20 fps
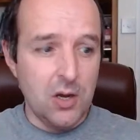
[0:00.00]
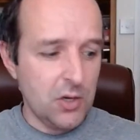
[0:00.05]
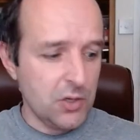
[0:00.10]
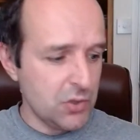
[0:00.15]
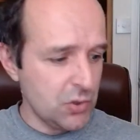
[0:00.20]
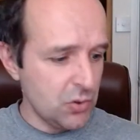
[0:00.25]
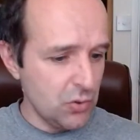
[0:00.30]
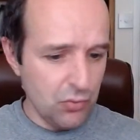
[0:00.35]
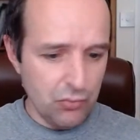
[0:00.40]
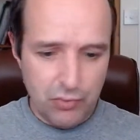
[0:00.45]
I
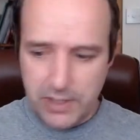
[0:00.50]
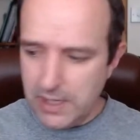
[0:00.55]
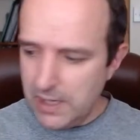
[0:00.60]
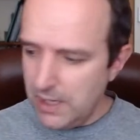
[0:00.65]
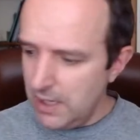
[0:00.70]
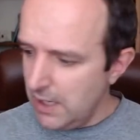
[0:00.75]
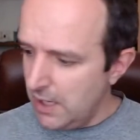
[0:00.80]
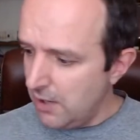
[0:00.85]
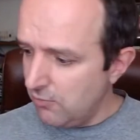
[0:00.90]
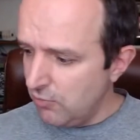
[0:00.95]
saw
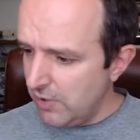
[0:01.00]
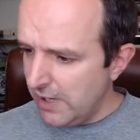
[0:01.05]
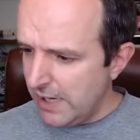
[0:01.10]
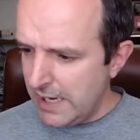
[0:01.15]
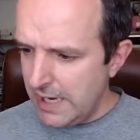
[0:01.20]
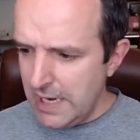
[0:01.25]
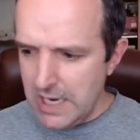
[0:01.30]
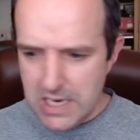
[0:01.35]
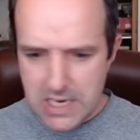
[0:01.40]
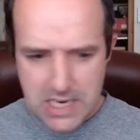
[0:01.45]
Ricky
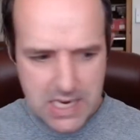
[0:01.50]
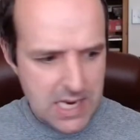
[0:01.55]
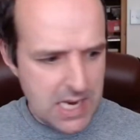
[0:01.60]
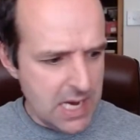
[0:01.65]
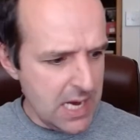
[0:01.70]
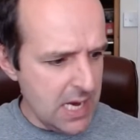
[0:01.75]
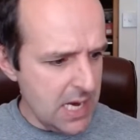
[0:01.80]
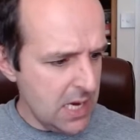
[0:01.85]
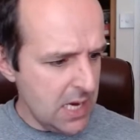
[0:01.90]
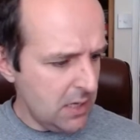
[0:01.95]

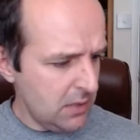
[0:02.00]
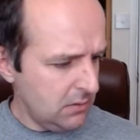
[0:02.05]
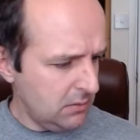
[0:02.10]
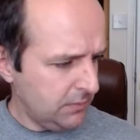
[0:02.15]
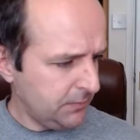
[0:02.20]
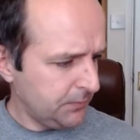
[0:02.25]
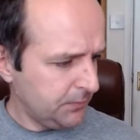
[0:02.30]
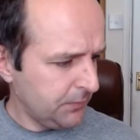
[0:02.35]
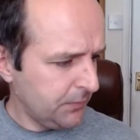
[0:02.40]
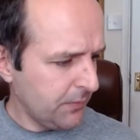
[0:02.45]
Lee
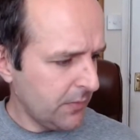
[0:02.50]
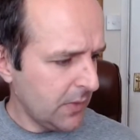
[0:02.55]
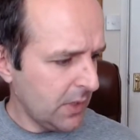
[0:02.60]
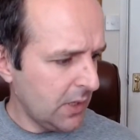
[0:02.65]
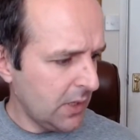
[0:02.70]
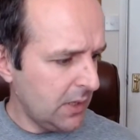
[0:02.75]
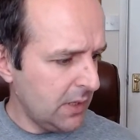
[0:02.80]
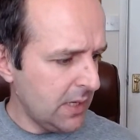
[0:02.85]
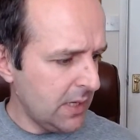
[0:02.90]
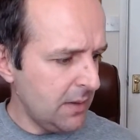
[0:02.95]

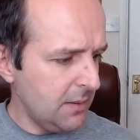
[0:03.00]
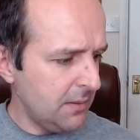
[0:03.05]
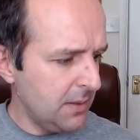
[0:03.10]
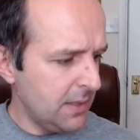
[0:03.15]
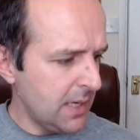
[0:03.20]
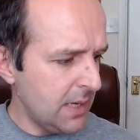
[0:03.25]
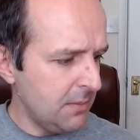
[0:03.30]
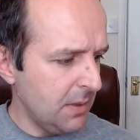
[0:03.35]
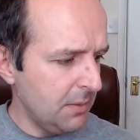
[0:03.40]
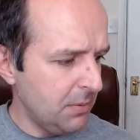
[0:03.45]

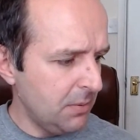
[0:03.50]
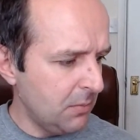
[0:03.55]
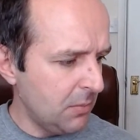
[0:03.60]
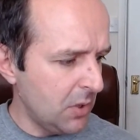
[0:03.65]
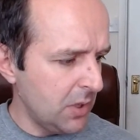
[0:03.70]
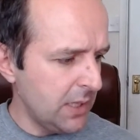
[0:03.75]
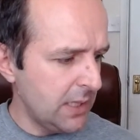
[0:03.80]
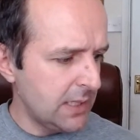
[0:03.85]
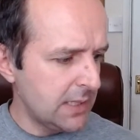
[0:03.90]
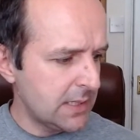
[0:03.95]
came up on
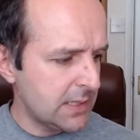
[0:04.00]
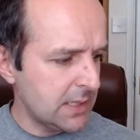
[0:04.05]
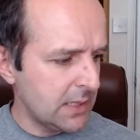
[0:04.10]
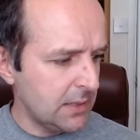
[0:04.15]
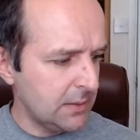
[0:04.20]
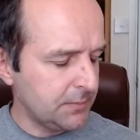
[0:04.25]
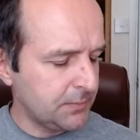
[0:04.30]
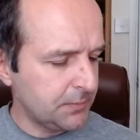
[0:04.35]
my Insta,